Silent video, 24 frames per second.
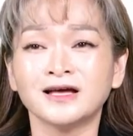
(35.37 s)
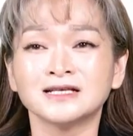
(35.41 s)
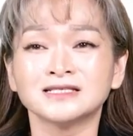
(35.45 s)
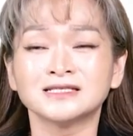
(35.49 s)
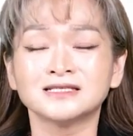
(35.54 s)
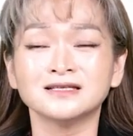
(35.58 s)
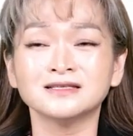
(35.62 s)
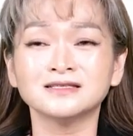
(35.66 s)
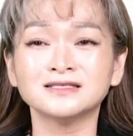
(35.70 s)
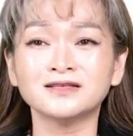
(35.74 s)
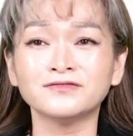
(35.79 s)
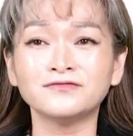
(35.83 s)

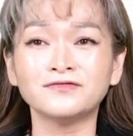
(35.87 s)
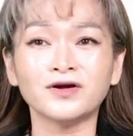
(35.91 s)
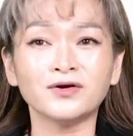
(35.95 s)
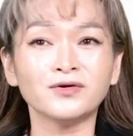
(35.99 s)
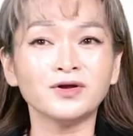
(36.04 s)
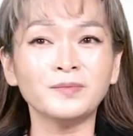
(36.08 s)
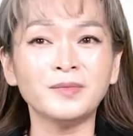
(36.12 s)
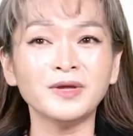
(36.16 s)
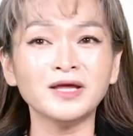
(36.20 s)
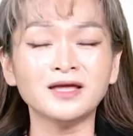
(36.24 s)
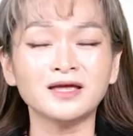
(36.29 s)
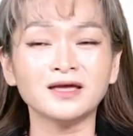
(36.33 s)
Since the
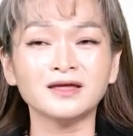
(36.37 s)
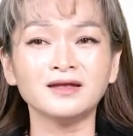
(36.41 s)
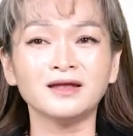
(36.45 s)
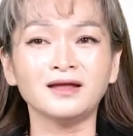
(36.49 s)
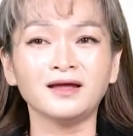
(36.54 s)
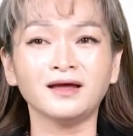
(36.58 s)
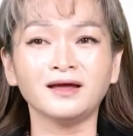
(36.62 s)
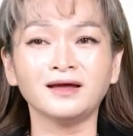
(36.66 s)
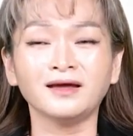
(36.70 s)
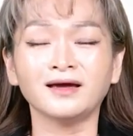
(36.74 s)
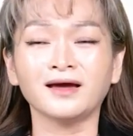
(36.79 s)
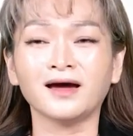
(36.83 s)
very
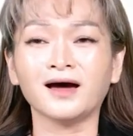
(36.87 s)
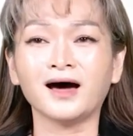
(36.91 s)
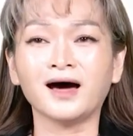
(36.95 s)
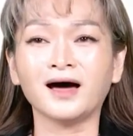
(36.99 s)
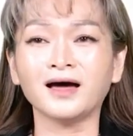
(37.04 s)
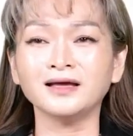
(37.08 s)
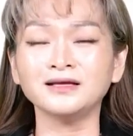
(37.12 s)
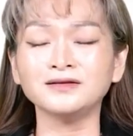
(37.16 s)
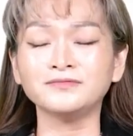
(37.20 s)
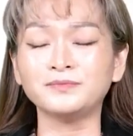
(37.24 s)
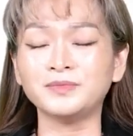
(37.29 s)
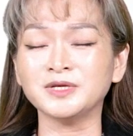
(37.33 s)
beginning,
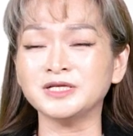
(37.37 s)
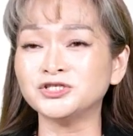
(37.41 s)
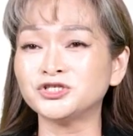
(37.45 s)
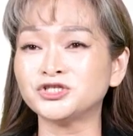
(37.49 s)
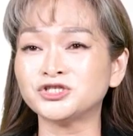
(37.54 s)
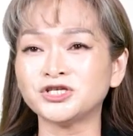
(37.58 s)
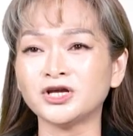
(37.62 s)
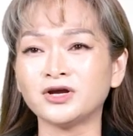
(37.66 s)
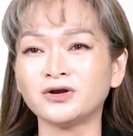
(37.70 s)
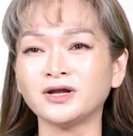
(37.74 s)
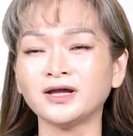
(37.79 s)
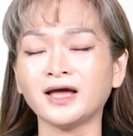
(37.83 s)
I've been
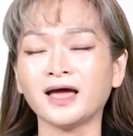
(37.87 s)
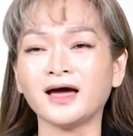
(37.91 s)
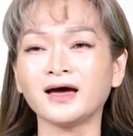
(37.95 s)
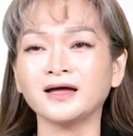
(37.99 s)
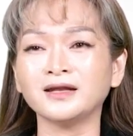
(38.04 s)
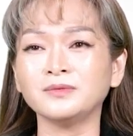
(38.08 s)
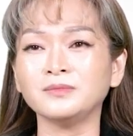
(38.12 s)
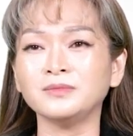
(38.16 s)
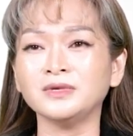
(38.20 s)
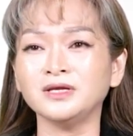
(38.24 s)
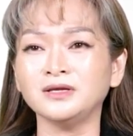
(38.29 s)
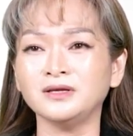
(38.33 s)
sharing
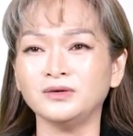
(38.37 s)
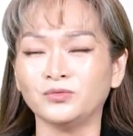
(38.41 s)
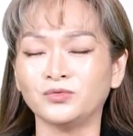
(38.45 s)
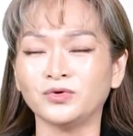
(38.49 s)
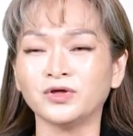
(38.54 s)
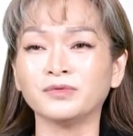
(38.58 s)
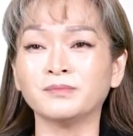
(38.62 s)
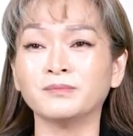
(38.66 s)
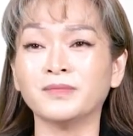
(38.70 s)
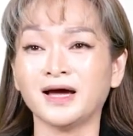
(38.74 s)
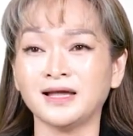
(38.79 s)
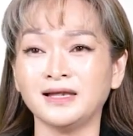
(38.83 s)
Atomy
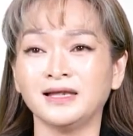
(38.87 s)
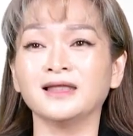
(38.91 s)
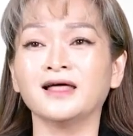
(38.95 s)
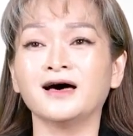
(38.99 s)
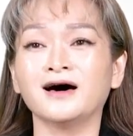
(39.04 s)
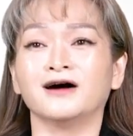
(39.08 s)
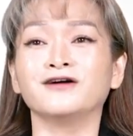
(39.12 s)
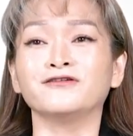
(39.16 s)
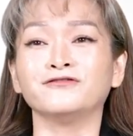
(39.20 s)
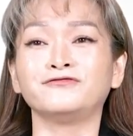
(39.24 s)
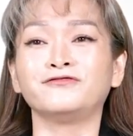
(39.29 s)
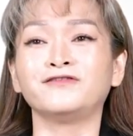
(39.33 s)
with my
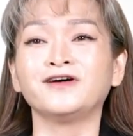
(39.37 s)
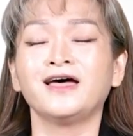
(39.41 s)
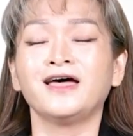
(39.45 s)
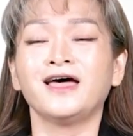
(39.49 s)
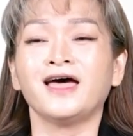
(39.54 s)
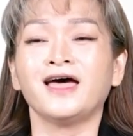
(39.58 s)
love